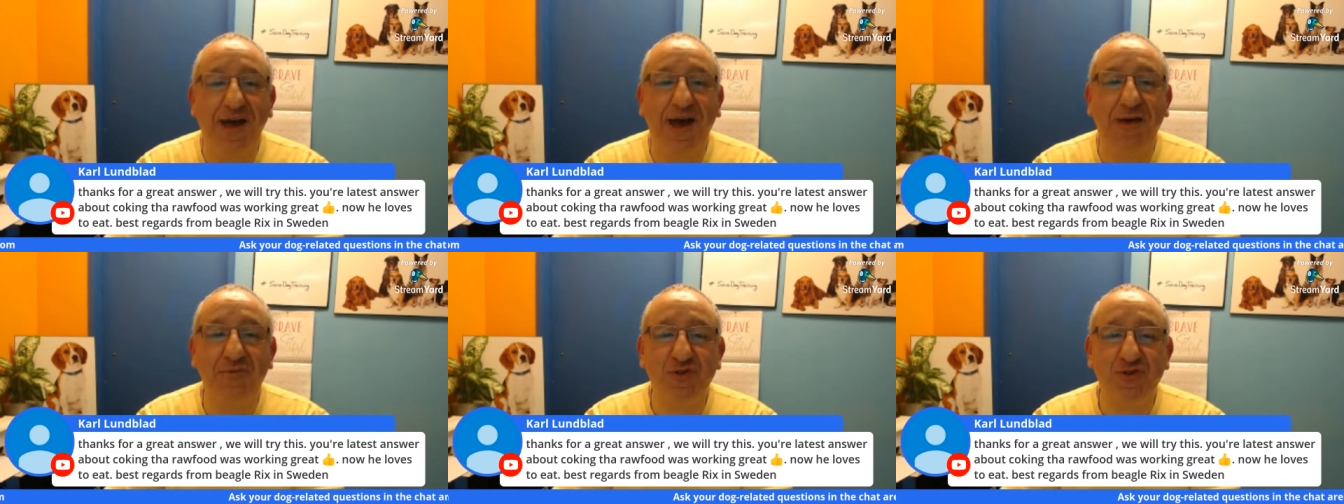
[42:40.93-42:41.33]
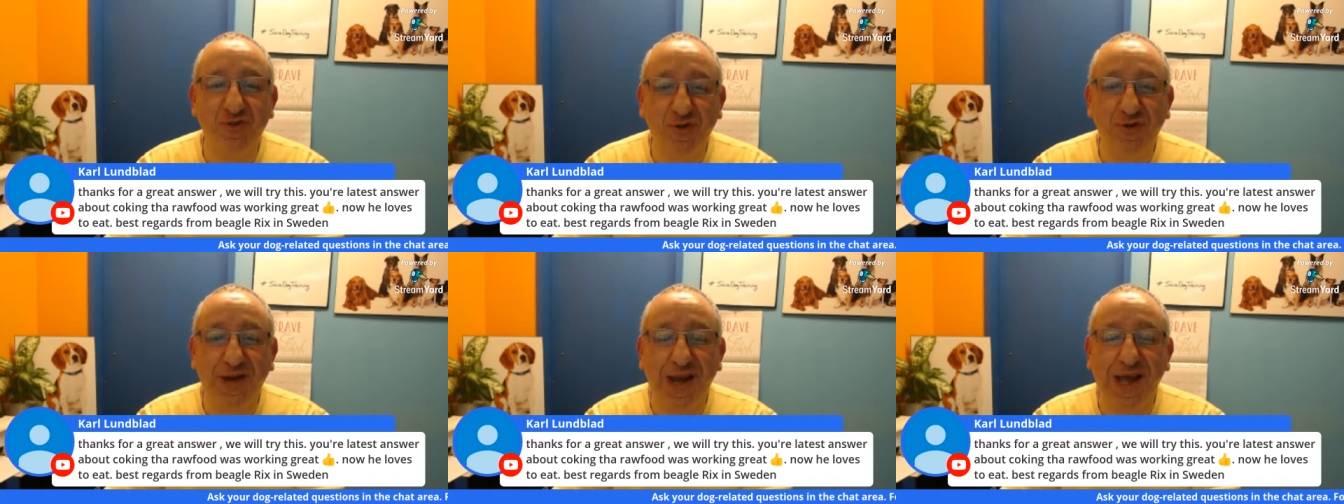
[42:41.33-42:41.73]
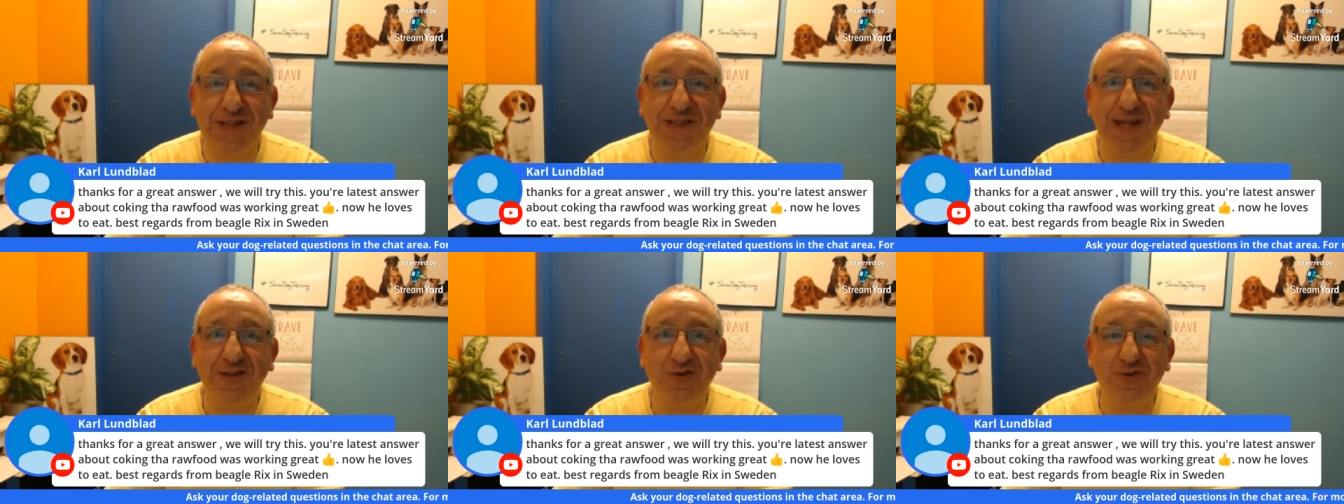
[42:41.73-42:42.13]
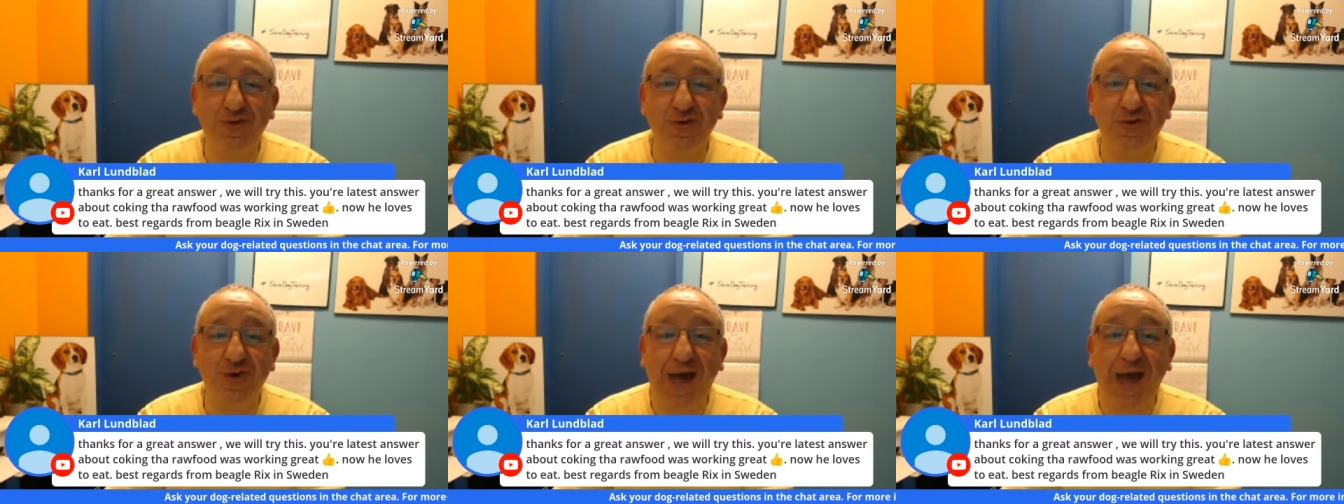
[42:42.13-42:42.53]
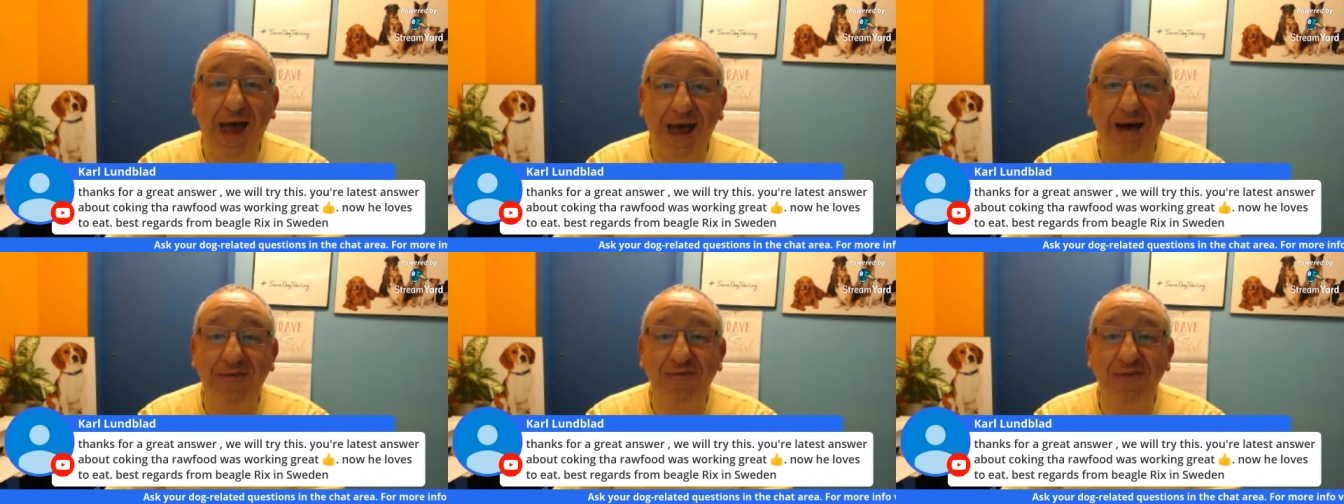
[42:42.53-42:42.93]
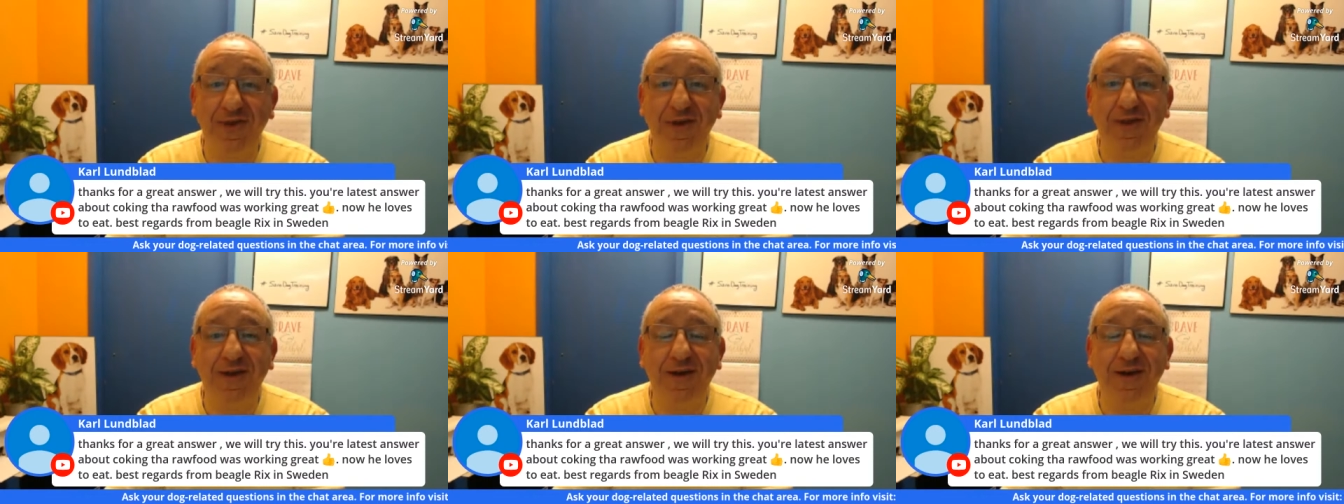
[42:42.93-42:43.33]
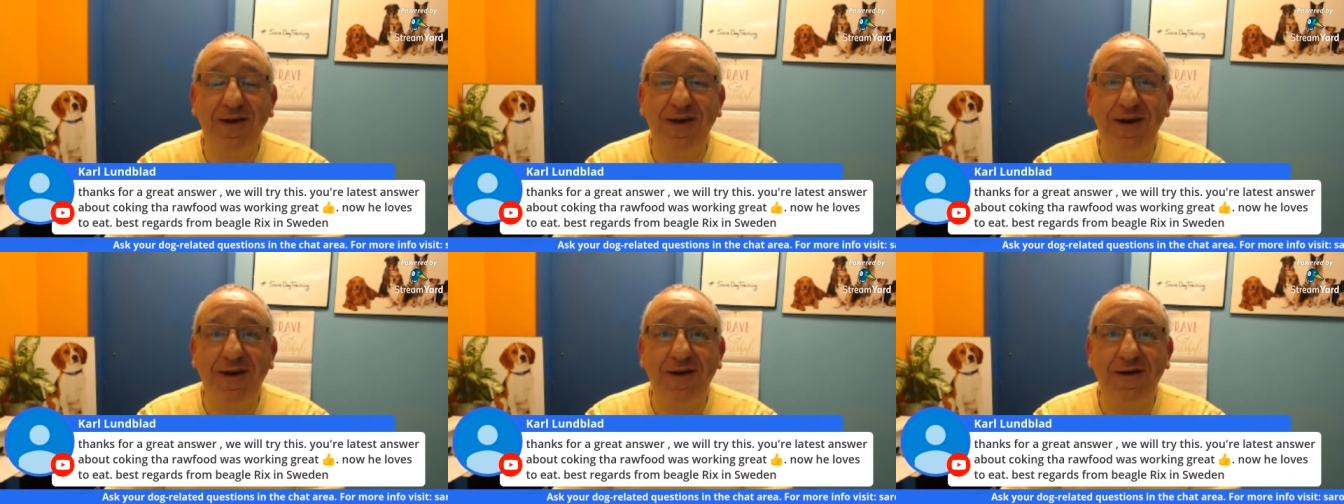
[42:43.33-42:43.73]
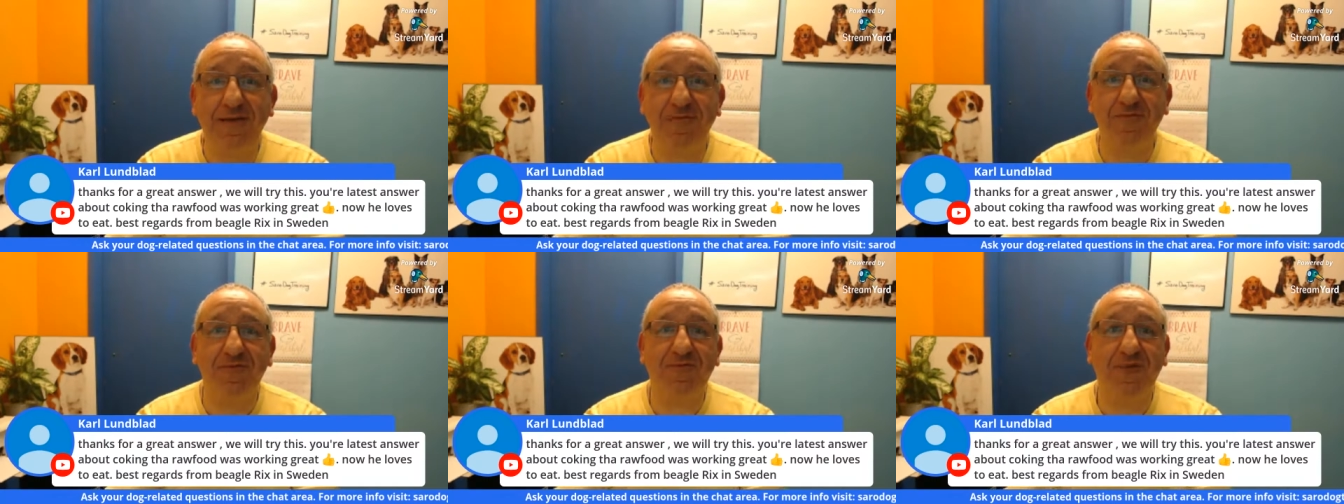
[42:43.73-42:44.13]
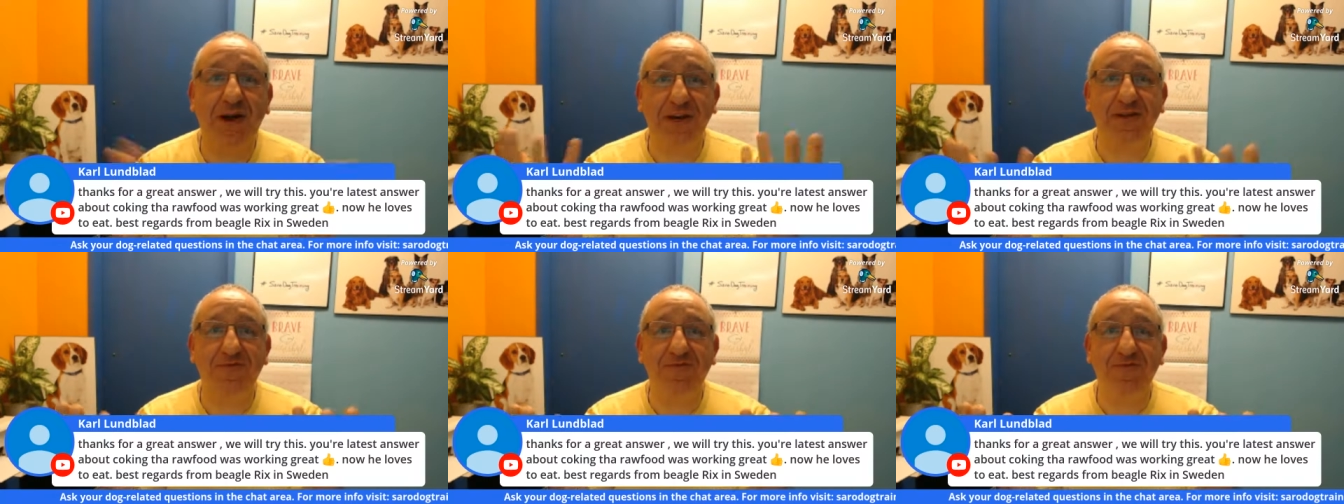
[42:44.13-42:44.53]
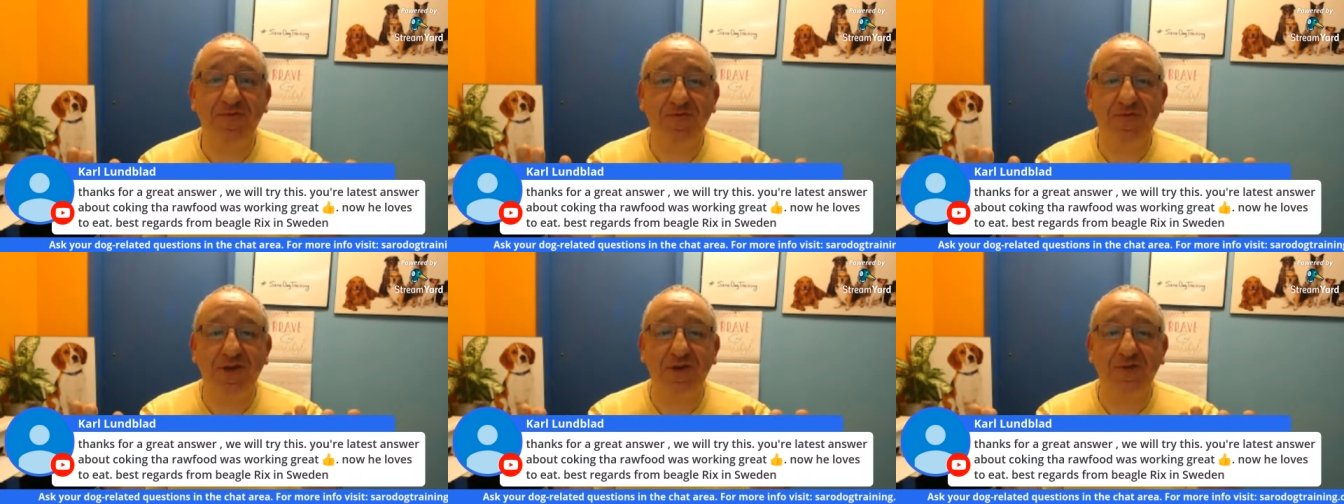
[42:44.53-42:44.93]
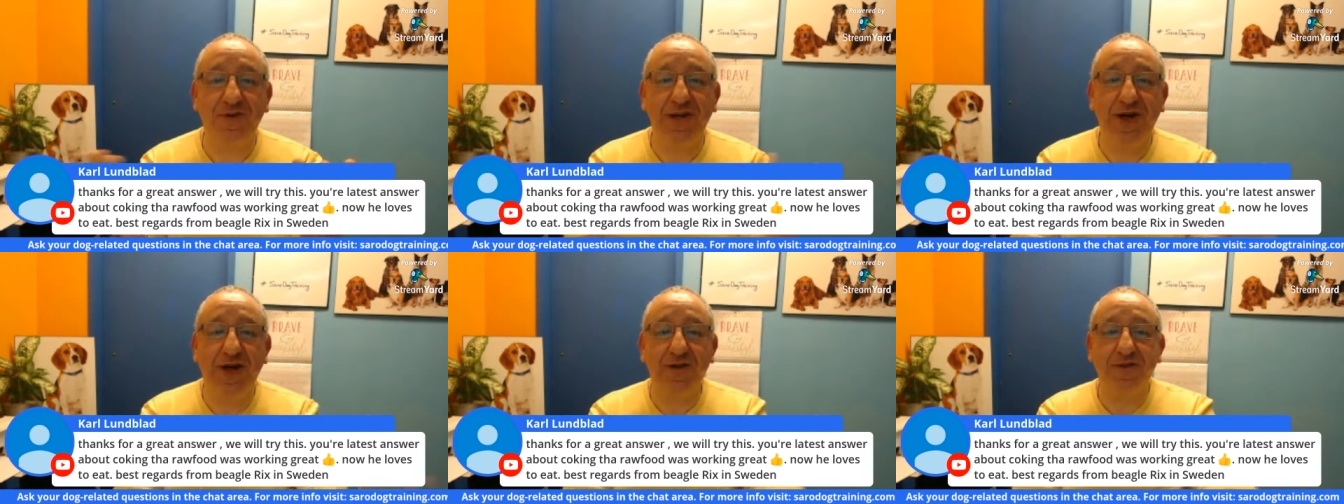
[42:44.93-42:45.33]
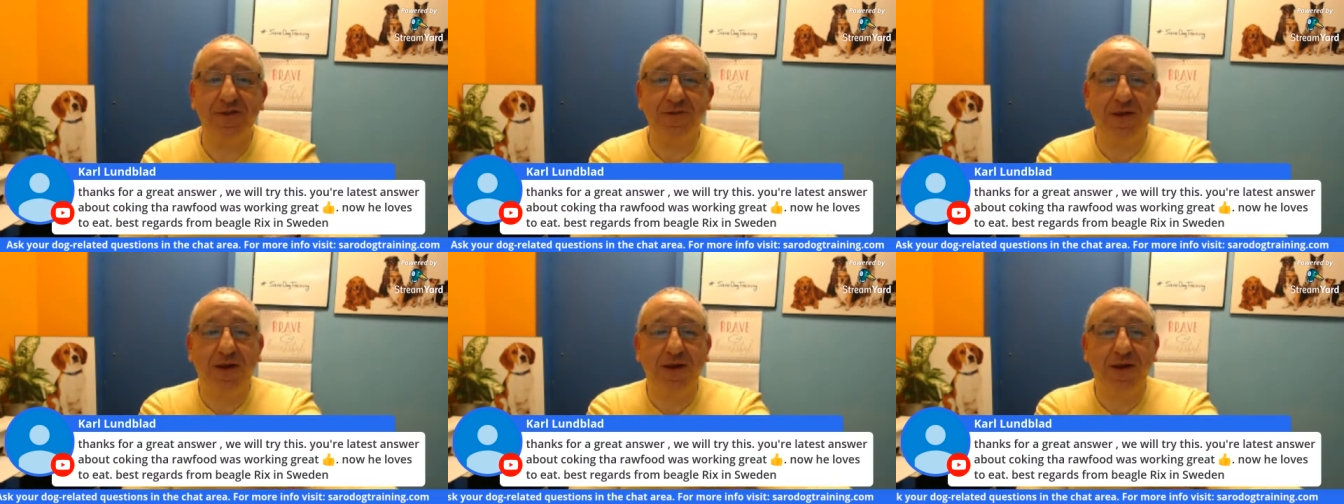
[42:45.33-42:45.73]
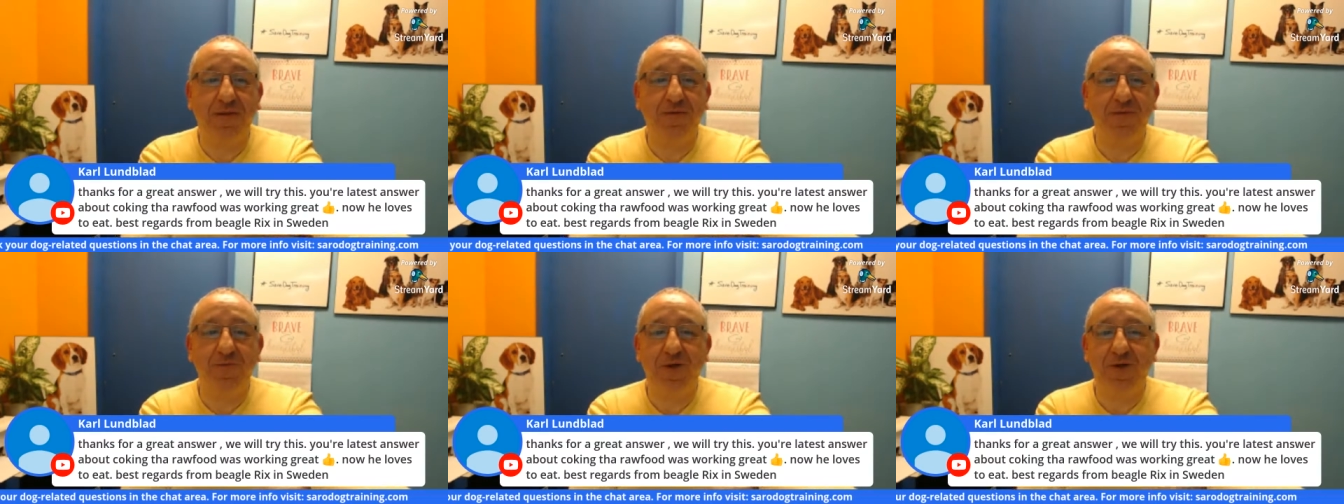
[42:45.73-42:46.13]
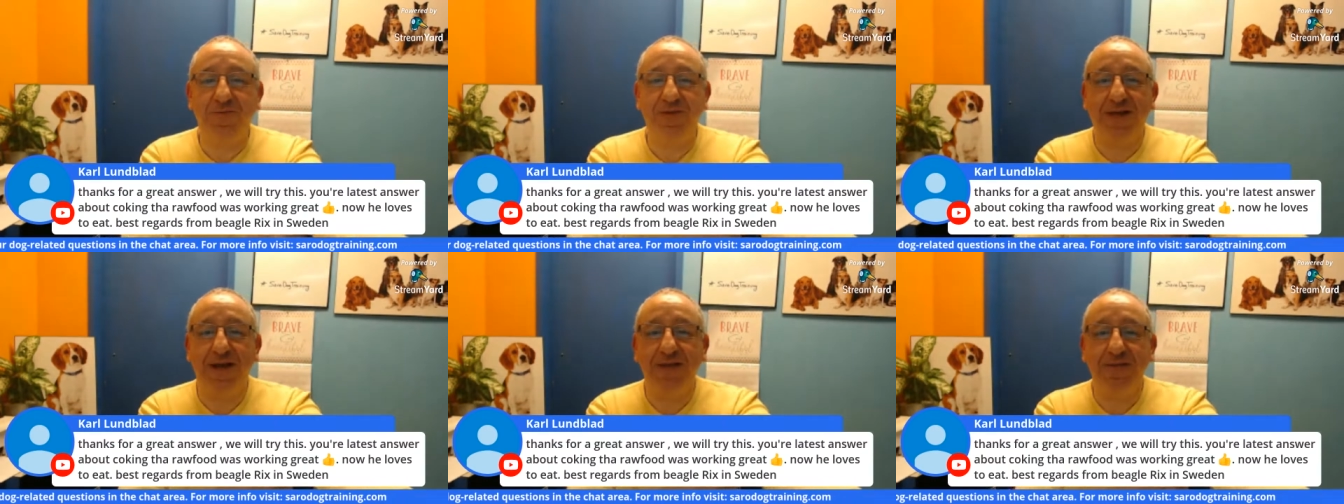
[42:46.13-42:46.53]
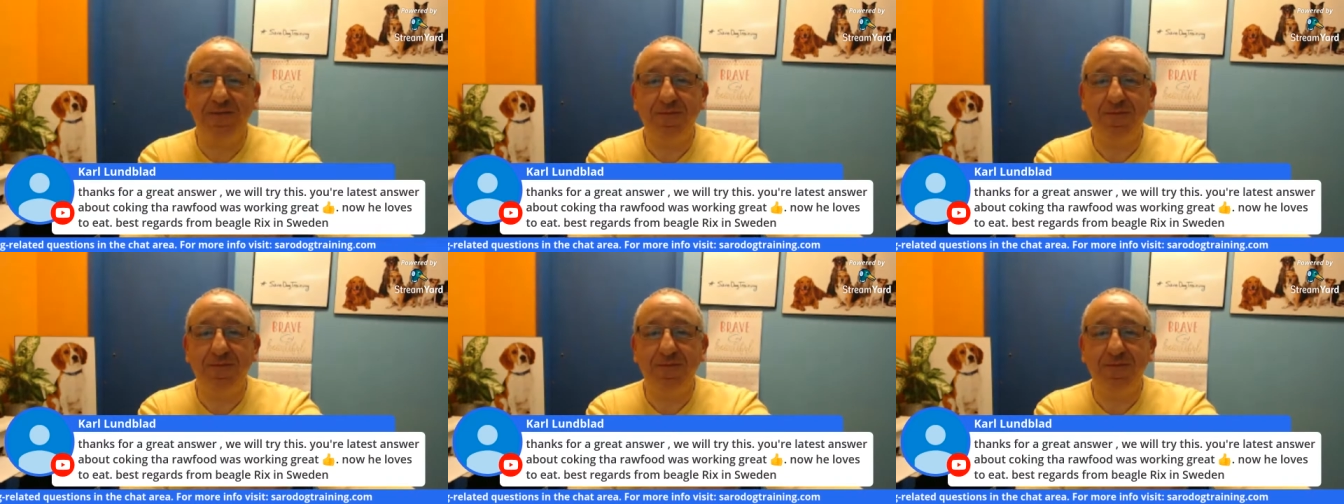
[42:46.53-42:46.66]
I'm so glad that you have uh, finally figured out uh, what was that?